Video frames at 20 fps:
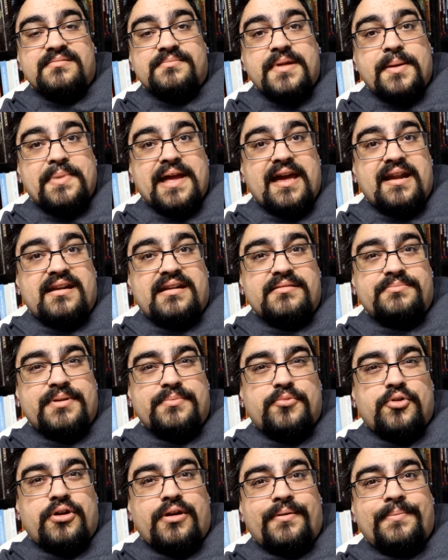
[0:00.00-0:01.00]
Maybe edit a bit
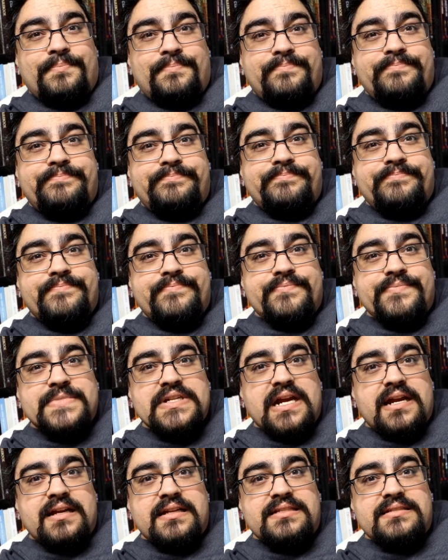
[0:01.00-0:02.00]
more,
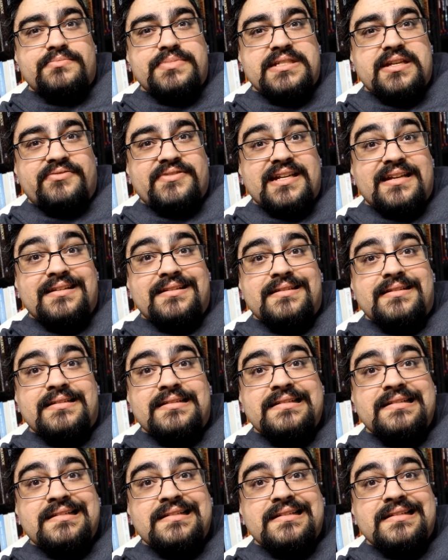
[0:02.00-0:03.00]
try and get some stuff done.
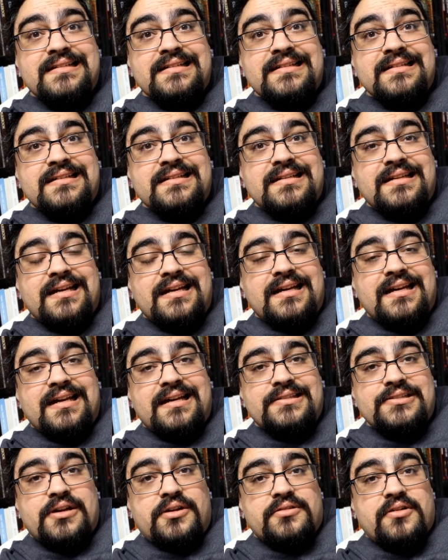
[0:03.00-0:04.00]

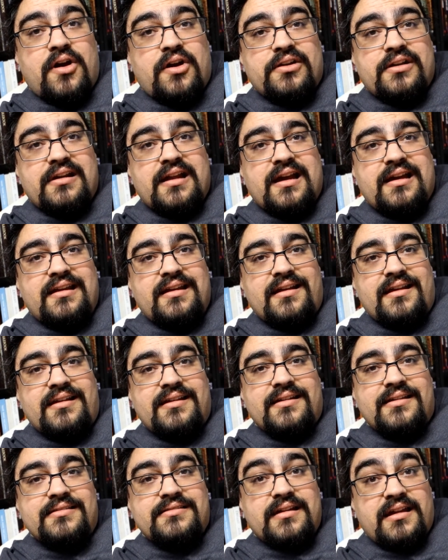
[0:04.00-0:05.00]
So I'll call it a night.
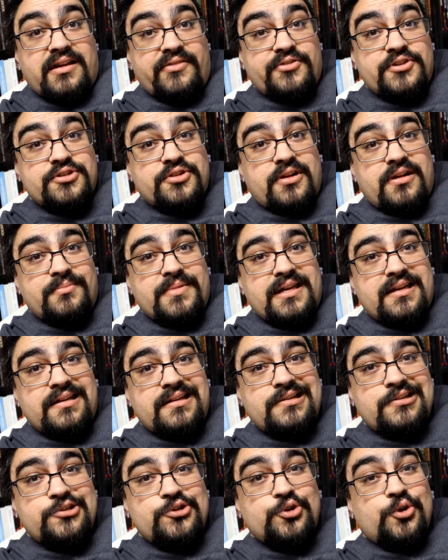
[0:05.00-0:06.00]
Thank you for joining me.
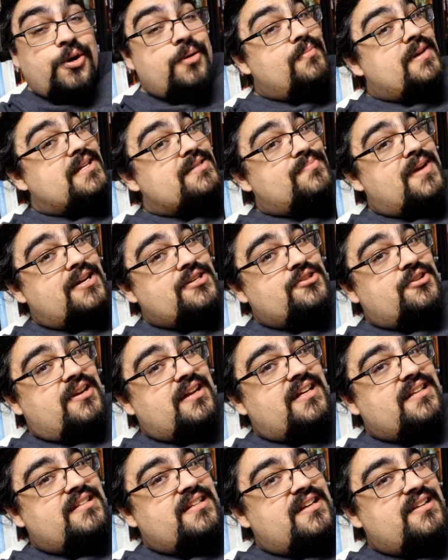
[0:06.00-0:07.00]
Join me as my journey
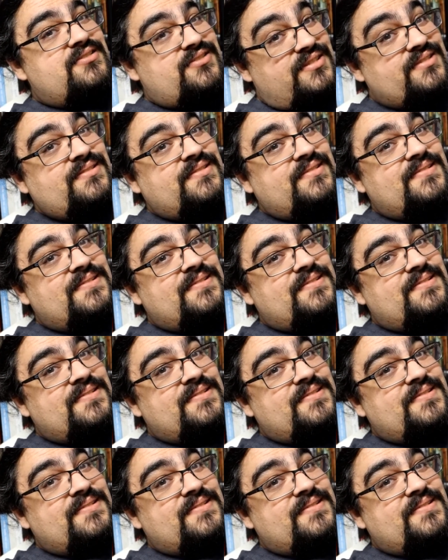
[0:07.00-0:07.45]
continues.